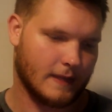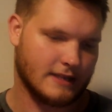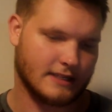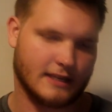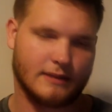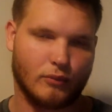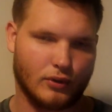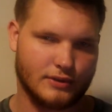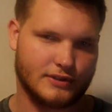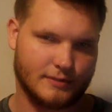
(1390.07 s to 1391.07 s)
as I get more
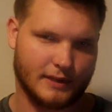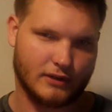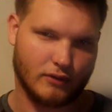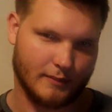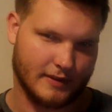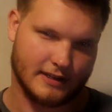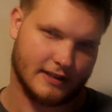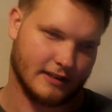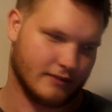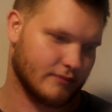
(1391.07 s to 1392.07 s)
used to my equipment
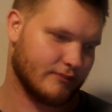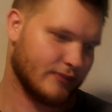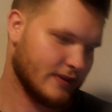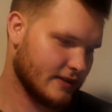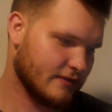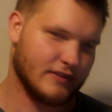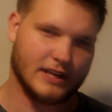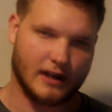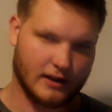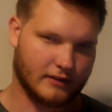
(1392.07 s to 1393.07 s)
and
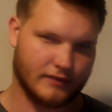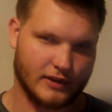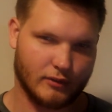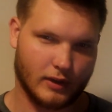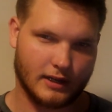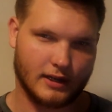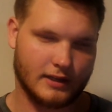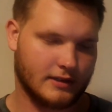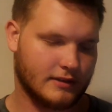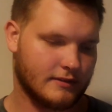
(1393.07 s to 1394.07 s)
videography and whatnot.